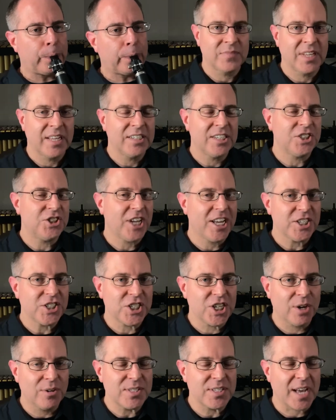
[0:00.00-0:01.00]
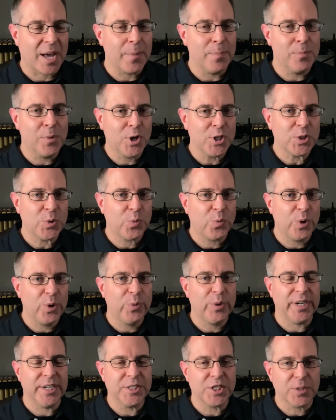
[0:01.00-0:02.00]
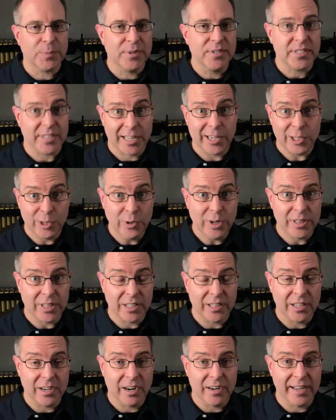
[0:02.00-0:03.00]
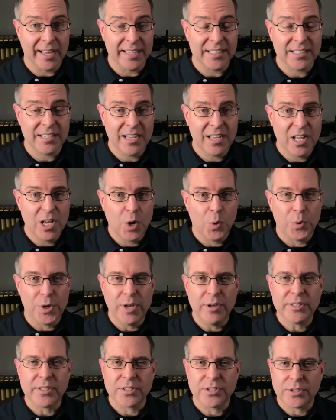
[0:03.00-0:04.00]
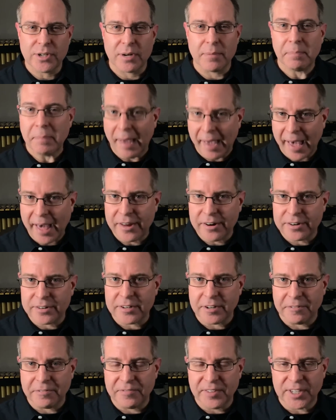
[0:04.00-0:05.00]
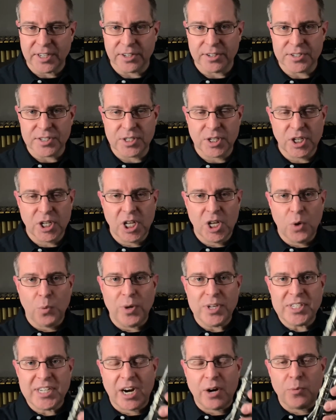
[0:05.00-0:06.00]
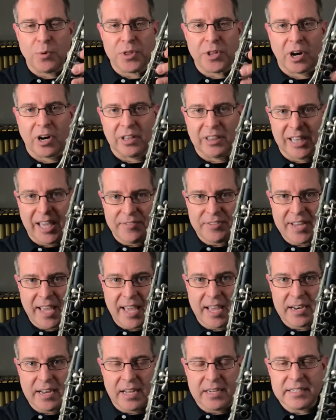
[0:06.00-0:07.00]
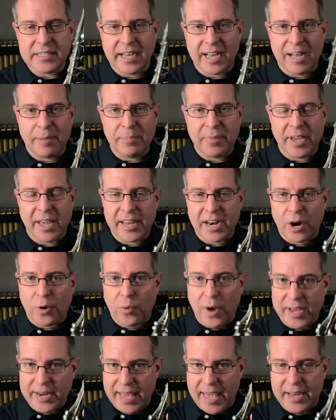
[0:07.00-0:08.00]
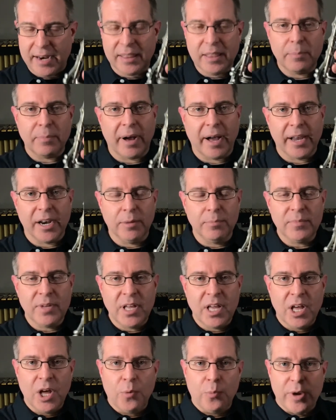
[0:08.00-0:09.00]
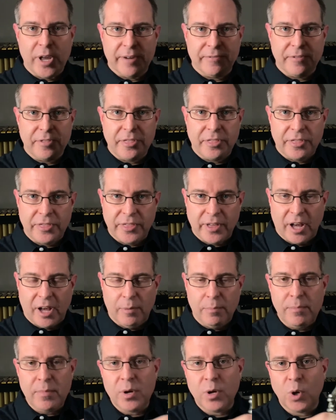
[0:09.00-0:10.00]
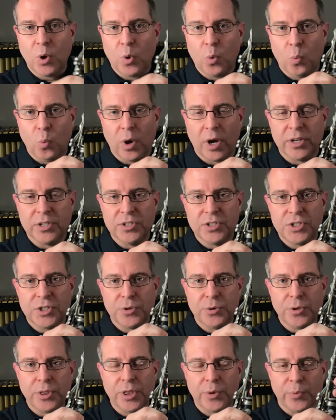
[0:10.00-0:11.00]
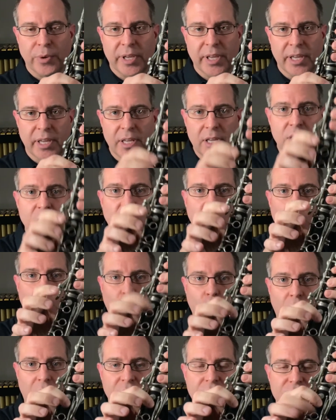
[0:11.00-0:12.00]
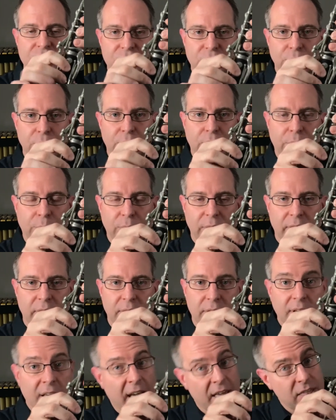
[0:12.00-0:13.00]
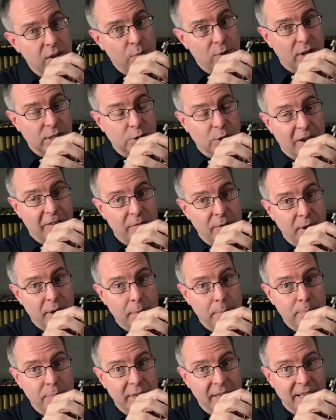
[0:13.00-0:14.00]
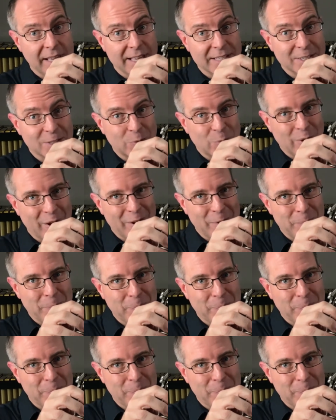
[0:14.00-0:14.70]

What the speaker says: To change notes on most woodwind instruments, including the clarinet, we use a certain pattern of fingers. We start with our left hand on top and our right hand on the bottom. We have thumb, 1, 2, 3, 1, 2, 3. And then we also have pinkies as well.